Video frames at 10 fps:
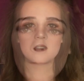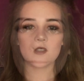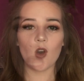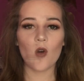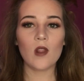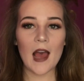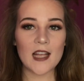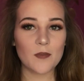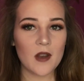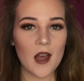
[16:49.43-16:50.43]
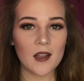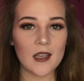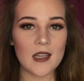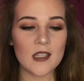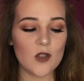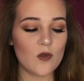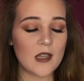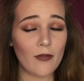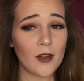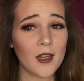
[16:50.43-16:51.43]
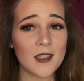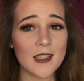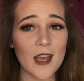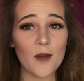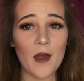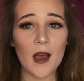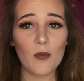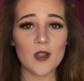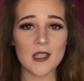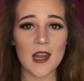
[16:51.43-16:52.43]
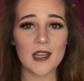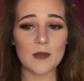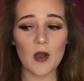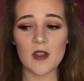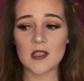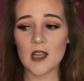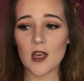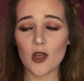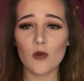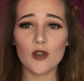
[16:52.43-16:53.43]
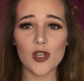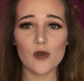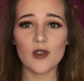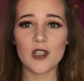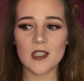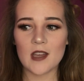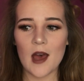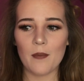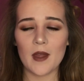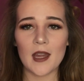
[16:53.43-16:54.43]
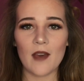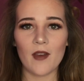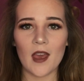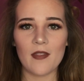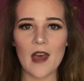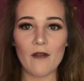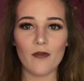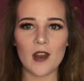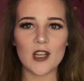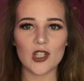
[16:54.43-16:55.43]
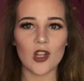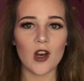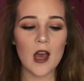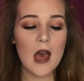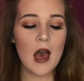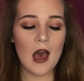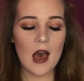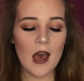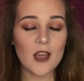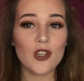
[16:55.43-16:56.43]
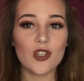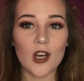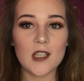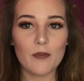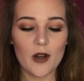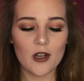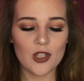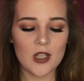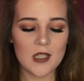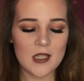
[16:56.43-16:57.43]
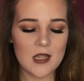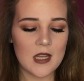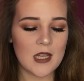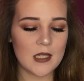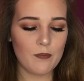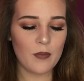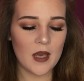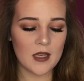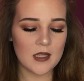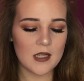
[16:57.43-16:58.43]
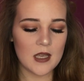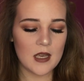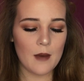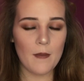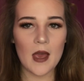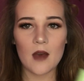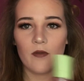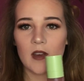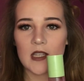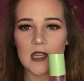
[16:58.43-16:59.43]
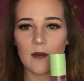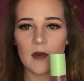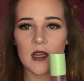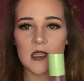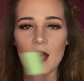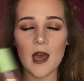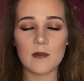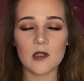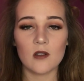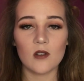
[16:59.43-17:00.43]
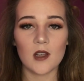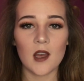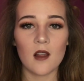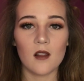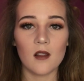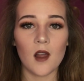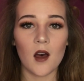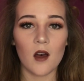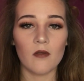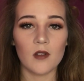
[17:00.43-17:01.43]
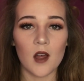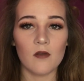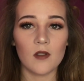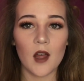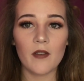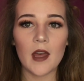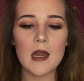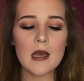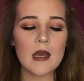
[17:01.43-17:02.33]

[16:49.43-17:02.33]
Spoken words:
So last but not least, you definitely need to set your makeup with setting spray. This is a huge step in giving it that finished look. I just purchased this Pixie makeup fixing mist. I absolutely love it.